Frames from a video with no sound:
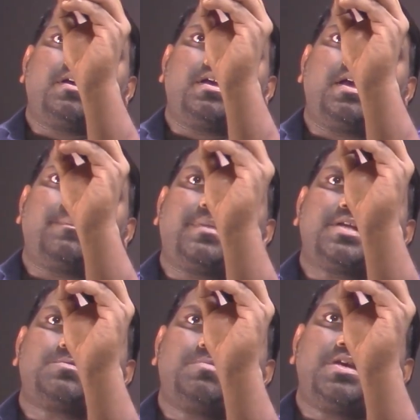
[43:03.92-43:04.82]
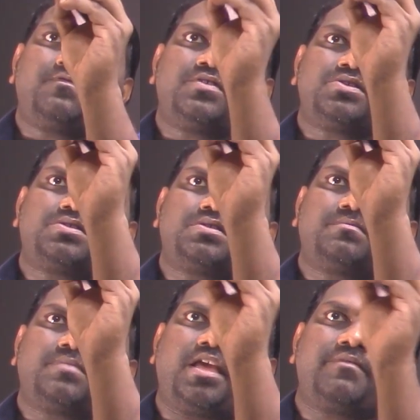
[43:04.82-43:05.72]
A plus B first,
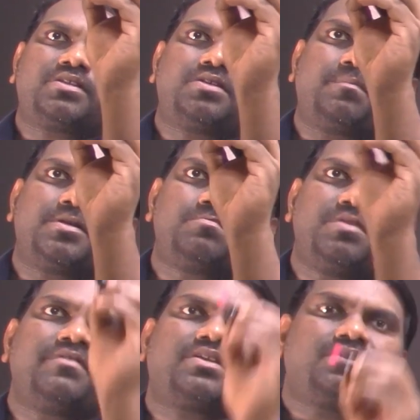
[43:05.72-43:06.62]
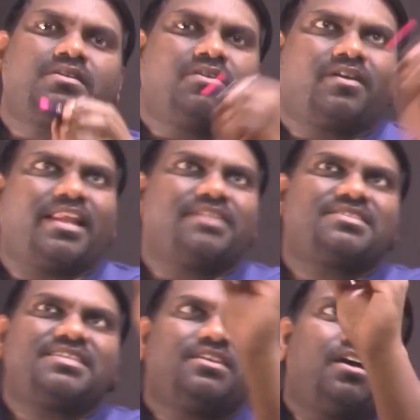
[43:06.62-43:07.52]
A vector plus B vector. Okay, let's
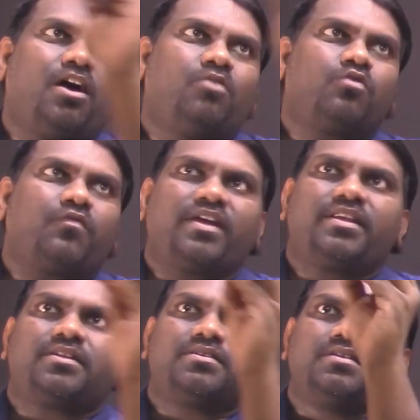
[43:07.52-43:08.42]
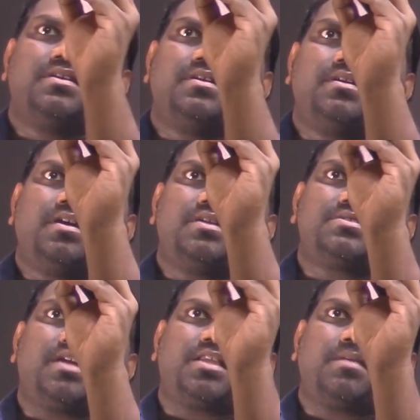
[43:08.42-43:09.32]
see how to find it. It's
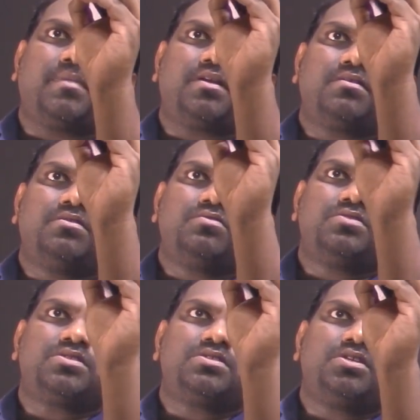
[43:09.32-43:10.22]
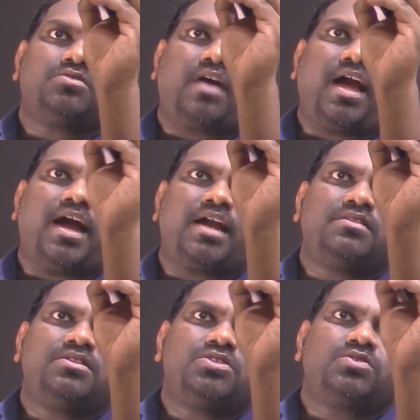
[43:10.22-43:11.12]
nothing but you just need to
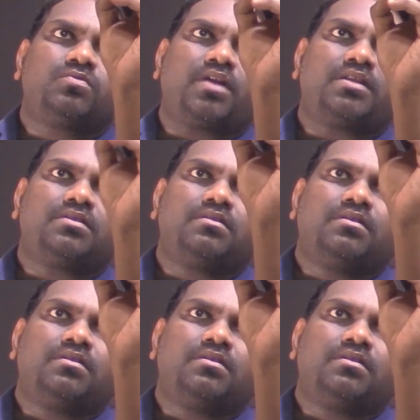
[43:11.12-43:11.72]
add these two, right?